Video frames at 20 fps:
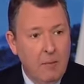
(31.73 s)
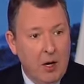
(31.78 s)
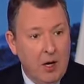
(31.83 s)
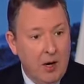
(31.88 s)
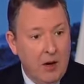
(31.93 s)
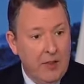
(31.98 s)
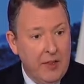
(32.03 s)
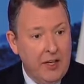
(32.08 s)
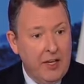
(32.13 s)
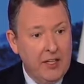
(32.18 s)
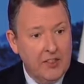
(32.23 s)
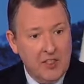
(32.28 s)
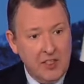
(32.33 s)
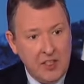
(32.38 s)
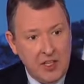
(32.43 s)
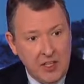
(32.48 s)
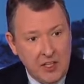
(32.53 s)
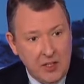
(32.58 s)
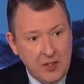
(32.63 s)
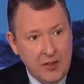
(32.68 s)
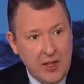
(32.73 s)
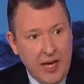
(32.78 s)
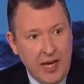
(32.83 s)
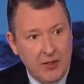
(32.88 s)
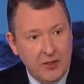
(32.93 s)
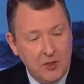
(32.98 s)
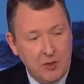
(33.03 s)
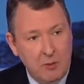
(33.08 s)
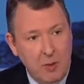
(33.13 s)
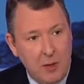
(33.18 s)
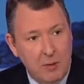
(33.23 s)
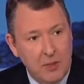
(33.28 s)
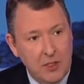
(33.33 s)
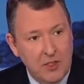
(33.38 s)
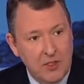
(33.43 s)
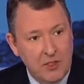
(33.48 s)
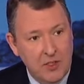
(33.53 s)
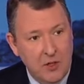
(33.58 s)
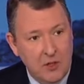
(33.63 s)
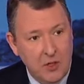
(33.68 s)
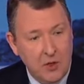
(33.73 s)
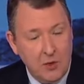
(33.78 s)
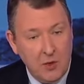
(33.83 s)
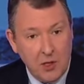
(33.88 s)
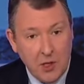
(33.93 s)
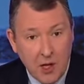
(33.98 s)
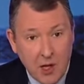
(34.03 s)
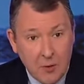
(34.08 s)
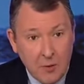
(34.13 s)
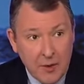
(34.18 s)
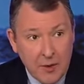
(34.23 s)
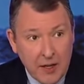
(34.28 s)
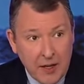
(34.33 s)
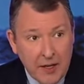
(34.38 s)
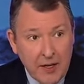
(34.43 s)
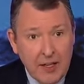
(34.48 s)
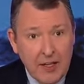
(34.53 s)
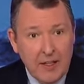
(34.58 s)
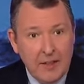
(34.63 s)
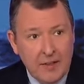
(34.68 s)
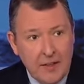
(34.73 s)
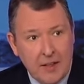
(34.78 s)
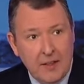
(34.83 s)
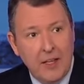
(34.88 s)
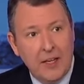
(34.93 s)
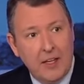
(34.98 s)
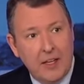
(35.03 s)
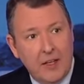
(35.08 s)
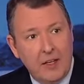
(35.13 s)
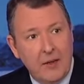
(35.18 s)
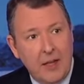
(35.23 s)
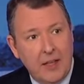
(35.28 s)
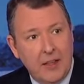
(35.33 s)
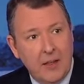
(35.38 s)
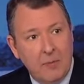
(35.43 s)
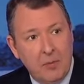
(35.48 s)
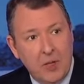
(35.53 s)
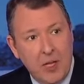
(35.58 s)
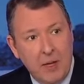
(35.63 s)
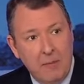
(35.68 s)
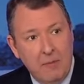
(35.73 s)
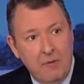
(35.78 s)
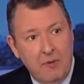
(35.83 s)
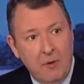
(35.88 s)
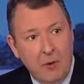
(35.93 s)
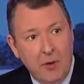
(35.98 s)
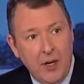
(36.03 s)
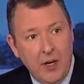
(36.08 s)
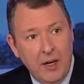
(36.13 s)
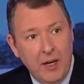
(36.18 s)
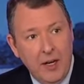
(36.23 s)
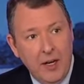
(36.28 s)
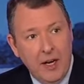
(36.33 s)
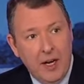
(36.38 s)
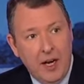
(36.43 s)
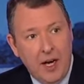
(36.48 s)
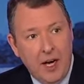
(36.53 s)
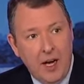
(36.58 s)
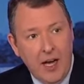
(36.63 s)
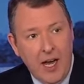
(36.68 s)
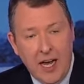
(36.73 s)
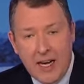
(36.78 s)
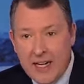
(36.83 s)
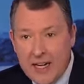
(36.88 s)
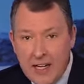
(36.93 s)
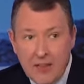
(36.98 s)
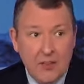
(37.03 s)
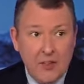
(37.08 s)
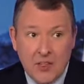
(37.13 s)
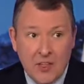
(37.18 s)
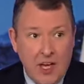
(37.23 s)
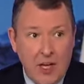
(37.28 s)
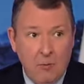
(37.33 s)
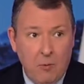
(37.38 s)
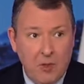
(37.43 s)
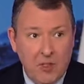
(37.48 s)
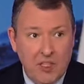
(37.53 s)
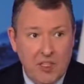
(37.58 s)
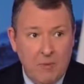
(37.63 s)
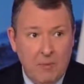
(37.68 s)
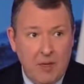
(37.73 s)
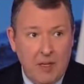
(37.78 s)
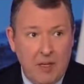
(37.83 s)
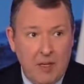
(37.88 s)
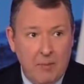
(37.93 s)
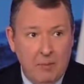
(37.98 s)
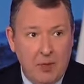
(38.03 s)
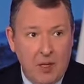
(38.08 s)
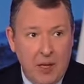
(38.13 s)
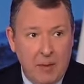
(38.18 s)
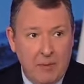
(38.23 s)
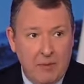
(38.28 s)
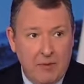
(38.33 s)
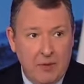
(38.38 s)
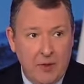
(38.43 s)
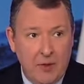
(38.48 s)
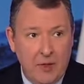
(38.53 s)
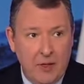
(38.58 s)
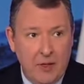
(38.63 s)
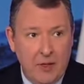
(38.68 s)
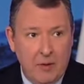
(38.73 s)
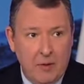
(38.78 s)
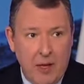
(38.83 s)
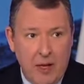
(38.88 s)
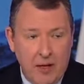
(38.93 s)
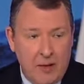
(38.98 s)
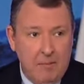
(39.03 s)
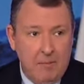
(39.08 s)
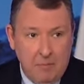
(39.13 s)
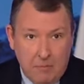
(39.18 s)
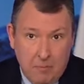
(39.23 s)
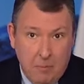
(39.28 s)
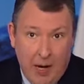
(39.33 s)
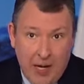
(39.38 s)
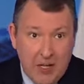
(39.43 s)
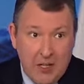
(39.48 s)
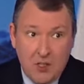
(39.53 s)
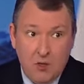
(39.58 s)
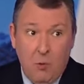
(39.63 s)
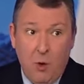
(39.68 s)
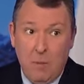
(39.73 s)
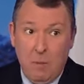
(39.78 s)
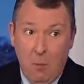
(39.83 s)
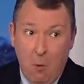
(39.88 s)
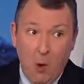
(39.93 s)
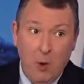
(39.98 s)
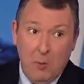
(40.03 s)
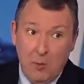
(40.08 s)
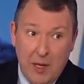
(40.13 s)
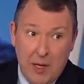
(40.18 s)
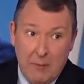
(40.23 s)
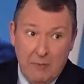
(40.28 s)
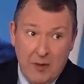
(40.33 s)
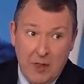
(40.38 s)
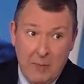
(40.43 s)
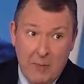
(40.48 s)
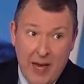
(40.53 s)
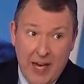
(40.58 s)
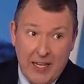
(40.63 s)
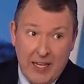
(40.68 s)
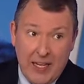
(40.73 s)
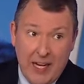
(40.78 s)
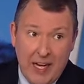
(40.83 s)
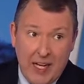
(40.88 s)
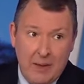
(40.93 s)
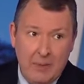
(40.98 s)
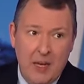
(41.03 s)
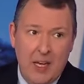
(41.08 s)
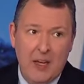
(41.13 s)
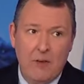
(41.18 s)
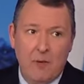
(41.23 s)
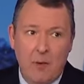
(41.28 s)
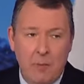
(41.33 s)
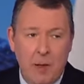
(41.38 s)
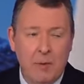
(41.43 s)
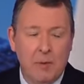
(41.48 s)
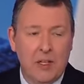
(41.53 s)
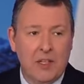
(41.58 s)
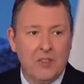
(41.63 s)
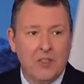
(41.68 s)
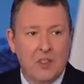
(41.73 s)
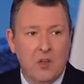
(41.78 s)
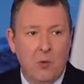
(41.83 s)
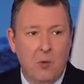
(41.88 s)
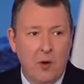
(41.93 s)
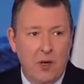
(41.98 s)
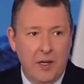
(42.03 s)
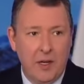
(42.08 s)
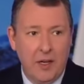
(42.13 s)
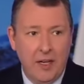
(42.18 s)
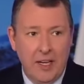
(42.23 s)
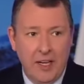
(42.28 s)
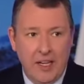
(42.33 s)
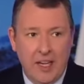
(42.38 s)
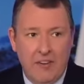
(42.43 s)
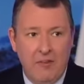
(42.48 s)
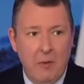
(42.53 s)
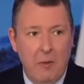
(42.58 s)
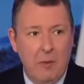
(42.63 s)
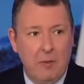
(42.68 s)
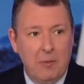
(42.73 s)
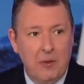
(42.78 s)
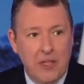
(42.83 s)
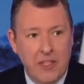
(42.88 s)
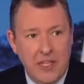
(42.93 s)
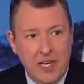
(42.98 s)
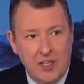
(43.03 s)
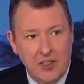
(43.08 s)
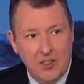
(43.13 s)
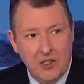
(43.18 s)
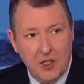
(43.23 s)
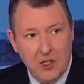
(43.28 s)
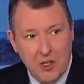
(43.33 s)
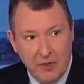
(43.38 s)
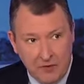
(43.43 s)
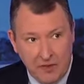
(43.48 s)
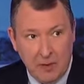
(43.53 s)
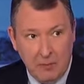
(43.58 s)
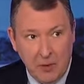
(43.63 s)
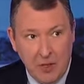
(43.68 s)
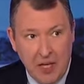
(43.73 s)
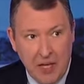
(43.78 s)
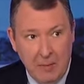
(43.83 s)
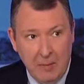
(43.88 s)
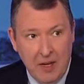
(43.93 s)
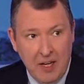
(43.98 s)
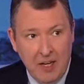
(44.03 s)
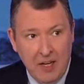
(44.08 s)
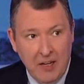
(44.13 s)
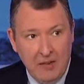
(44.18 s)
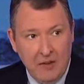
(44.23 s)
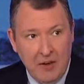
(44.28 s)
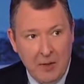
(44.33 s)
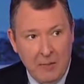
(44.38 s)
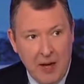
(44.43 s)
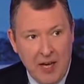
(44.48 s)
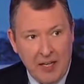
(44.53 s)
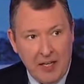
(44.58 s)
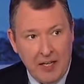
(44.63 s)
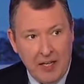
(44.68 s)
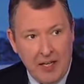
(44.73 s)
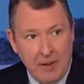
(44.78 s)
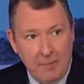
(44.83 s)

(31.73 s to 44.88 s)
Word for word: McCarthy cuts a deal and the House Republicans don't go along with it, then they could get the blame for it. And neither side wants to be blamed for Biden doesn't want more blame for the bad economy, and Republicans don't want to give him a pretext to shift the blame for the bad